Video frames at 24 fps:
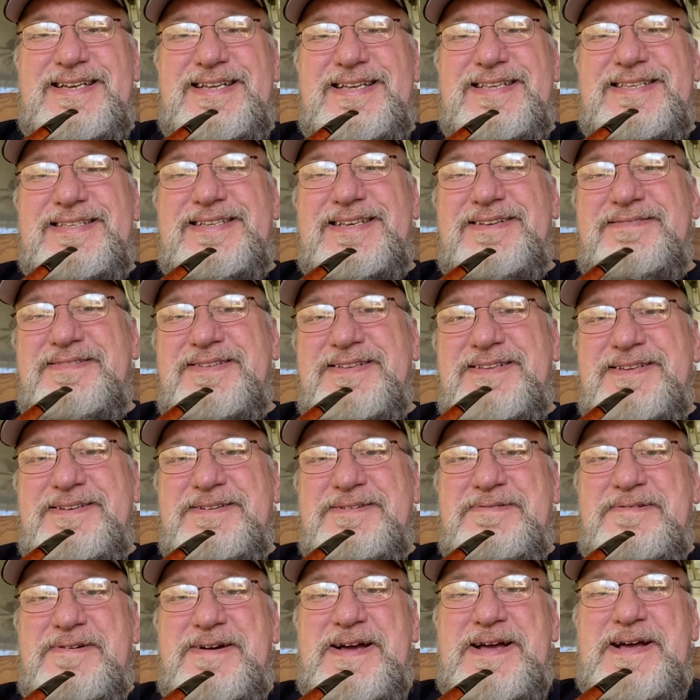something to
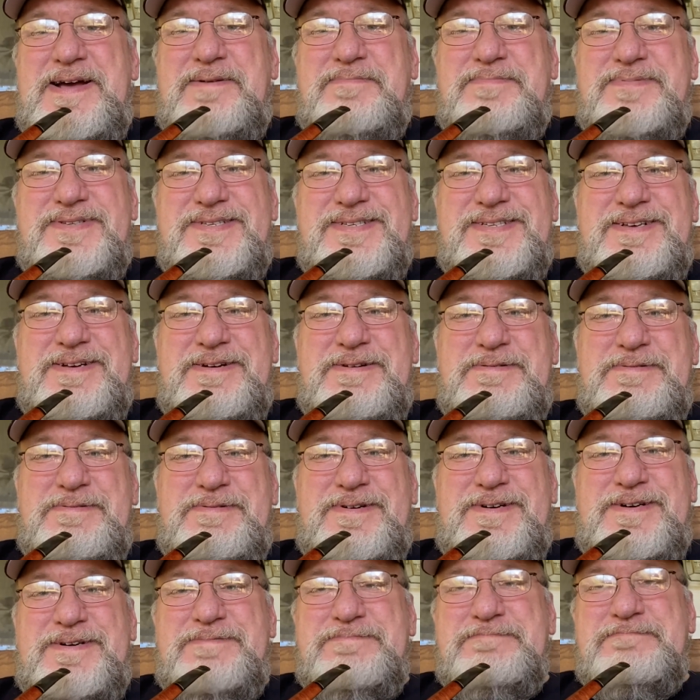grab.
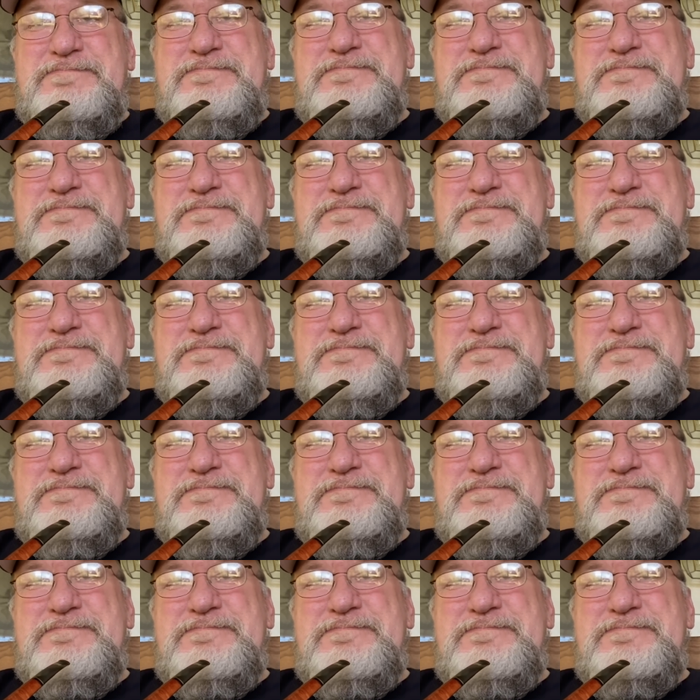So